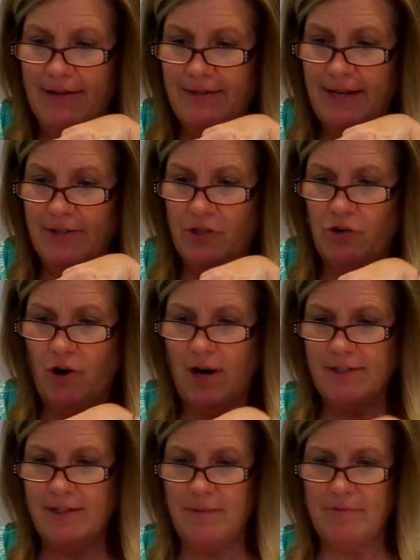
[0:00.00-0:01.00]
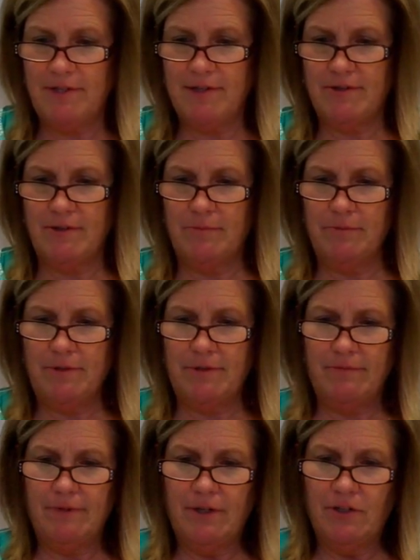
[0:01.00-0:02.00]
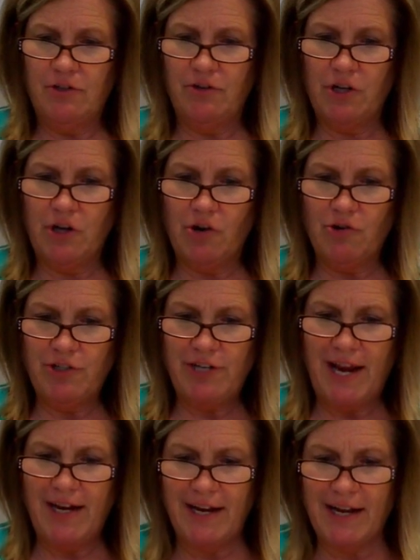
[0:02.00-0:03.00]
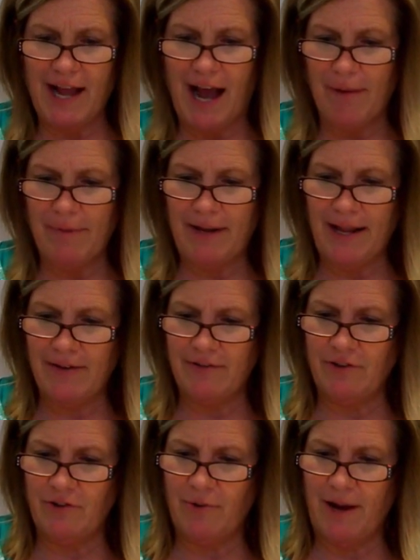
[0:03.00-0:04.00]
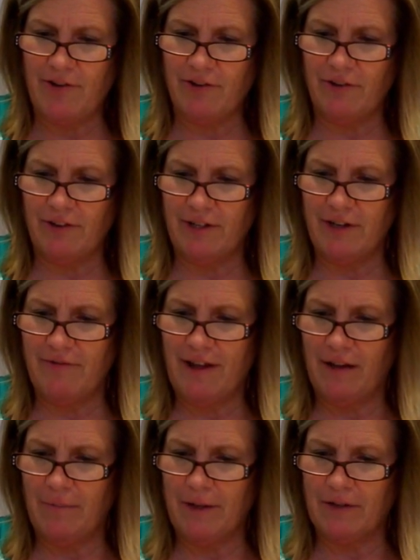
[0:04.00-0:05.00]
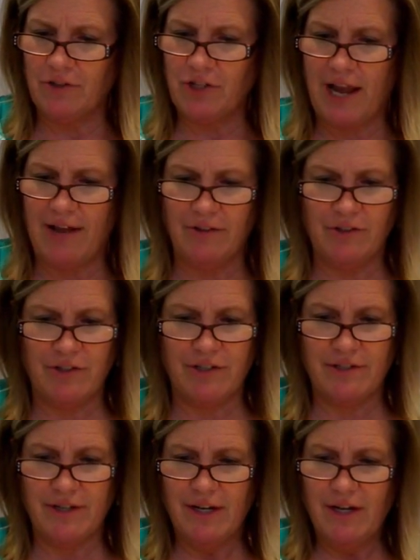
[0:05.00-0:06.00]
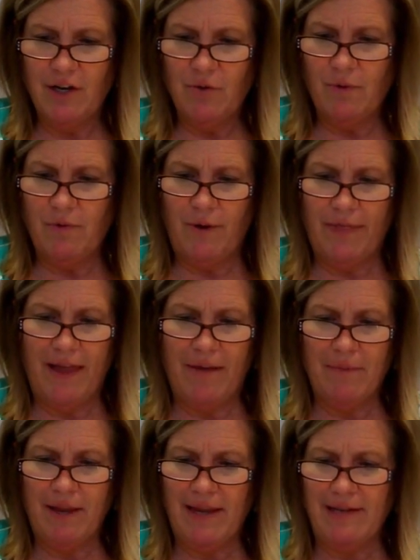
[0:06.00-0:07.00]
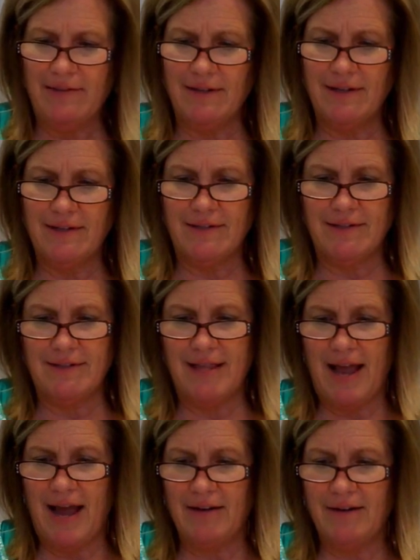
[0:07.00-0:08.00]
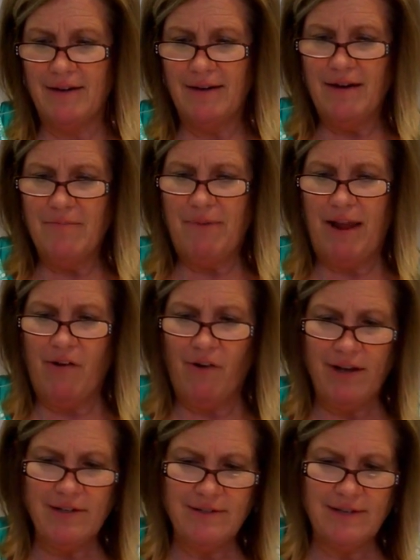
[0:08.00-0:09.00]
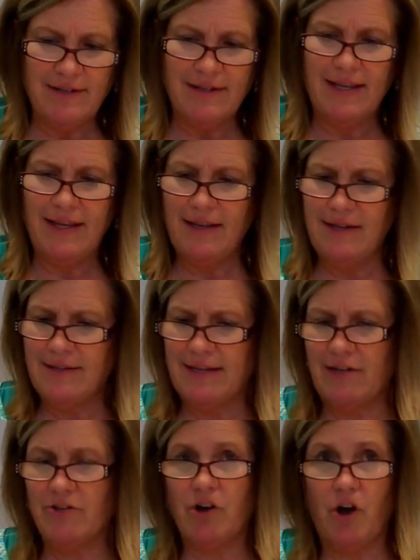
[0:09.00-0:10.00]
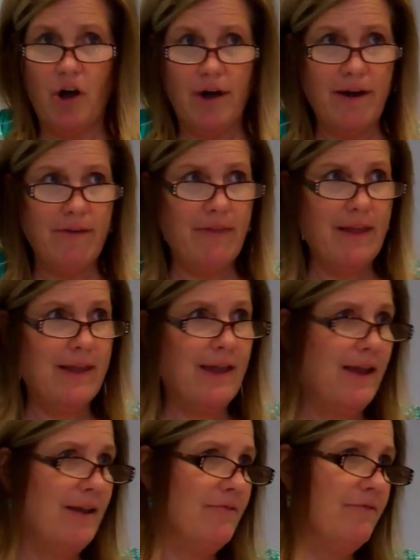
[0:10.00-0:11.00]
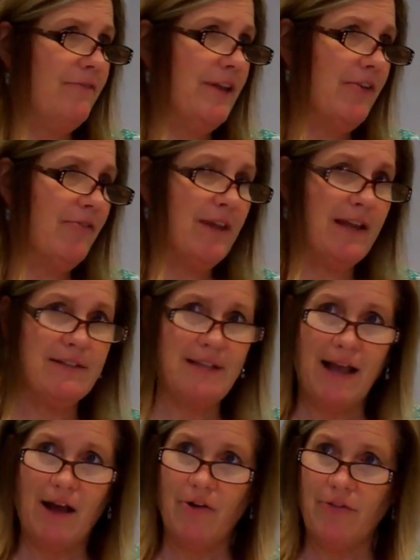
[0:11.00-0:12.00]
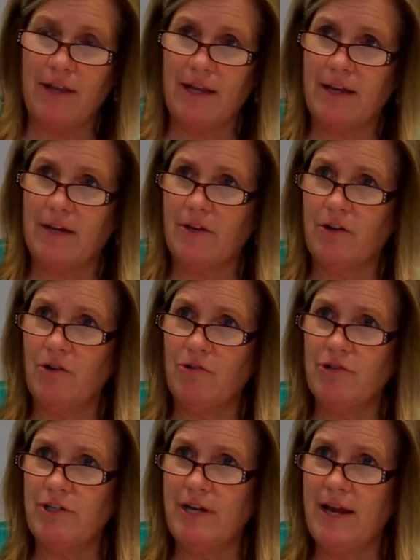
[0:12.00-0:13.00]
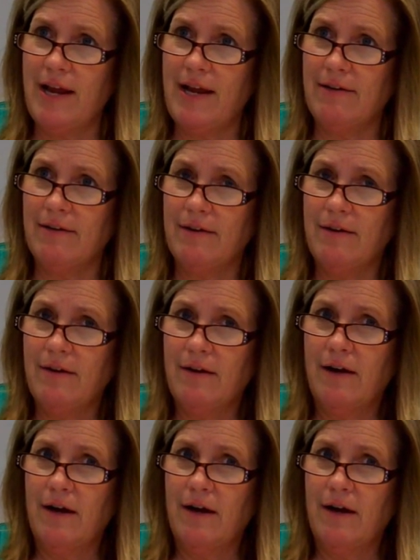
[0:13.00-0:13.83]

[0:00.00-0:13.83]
Access across subsystems to negotiate and accommodate situational and developmental challenges. What that means is that parents and kids can talk, they can figure things out, they can negotiate,